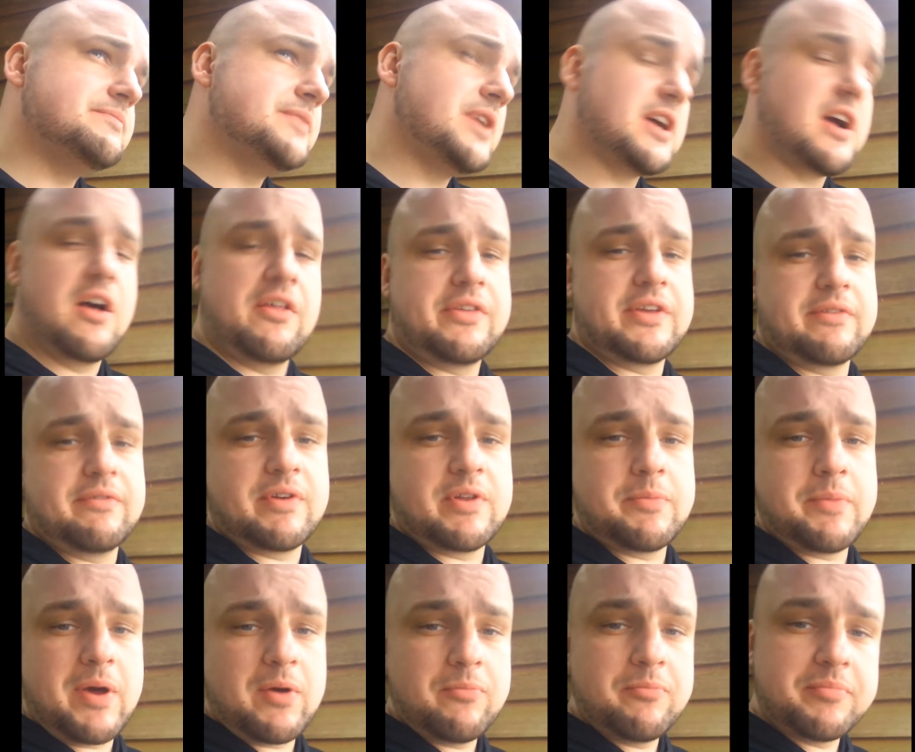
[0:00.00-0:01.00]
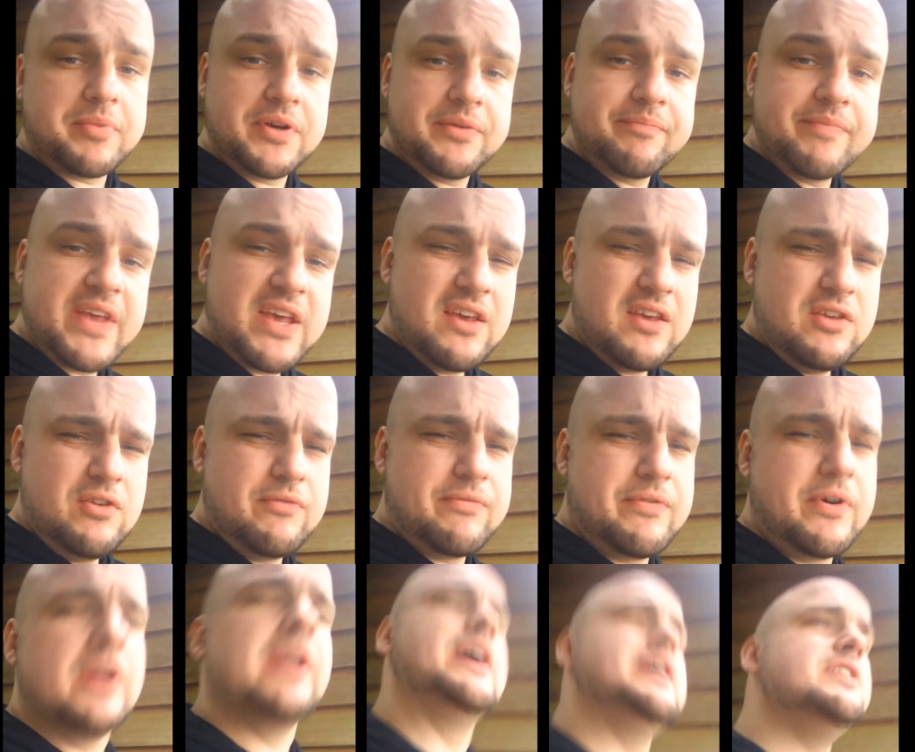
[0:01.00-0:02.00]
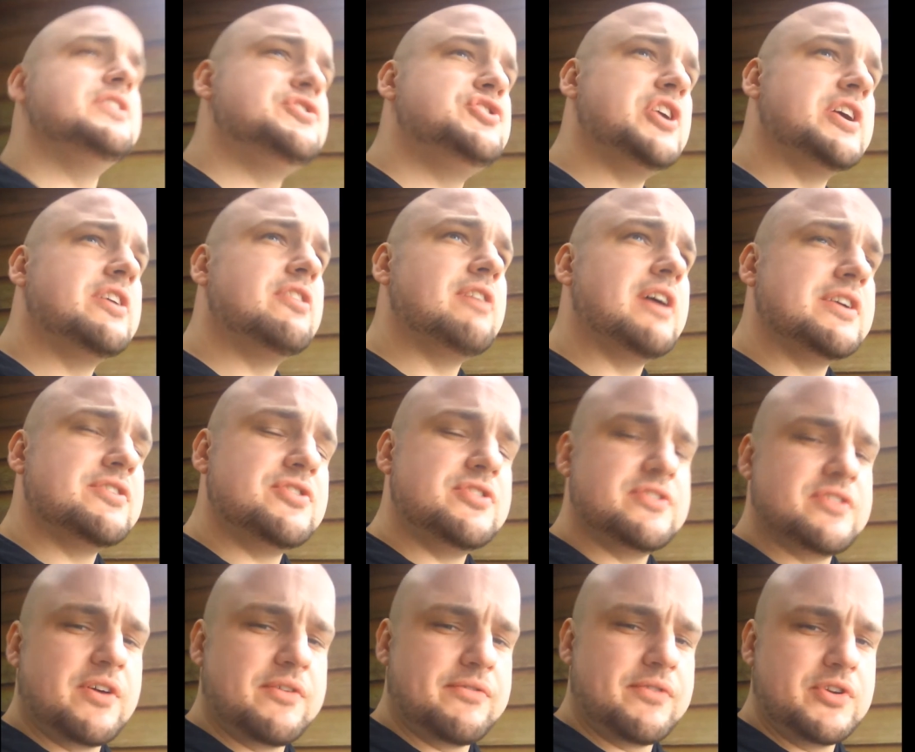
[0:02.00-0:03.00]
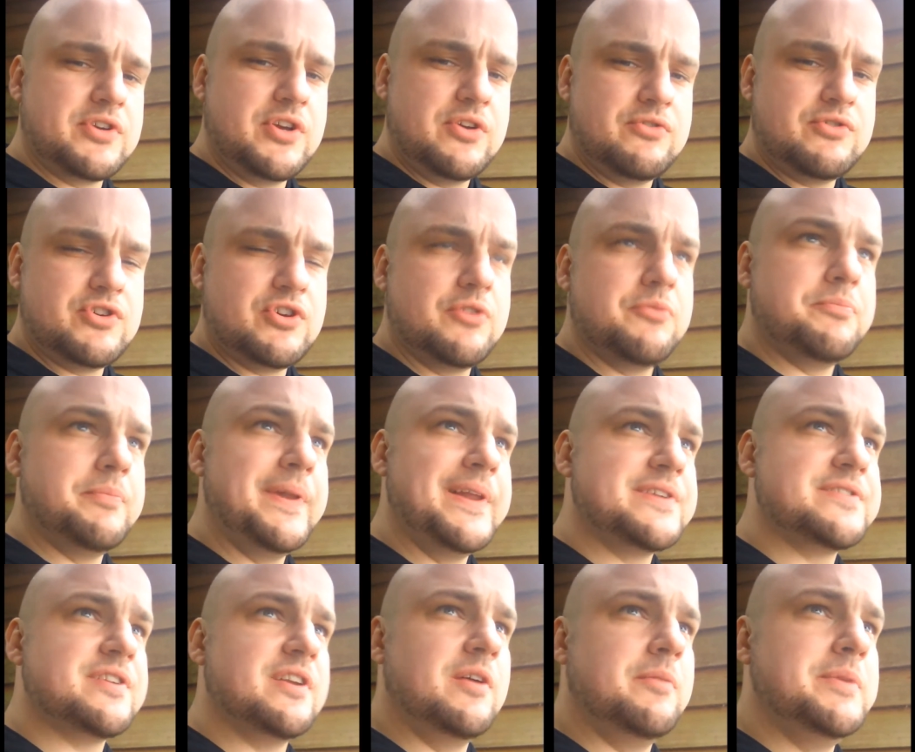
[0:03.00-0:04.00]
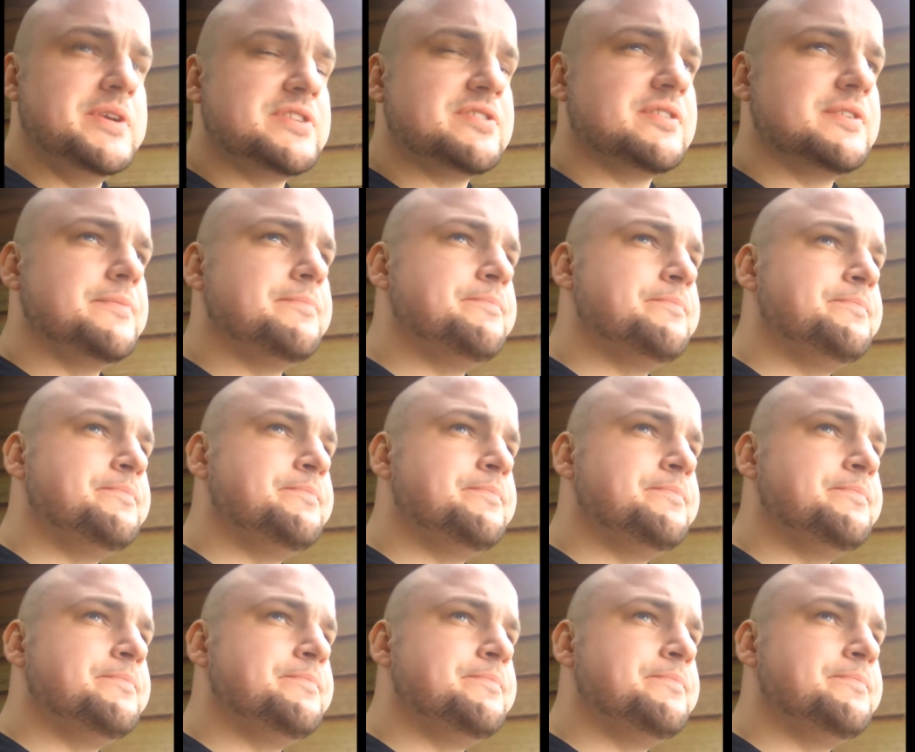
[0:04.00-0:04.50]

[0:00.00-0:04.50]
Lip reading: I can't think of it at the moment, but you'll find out. You check her out, she's over on YouTube, Melissa Lummis.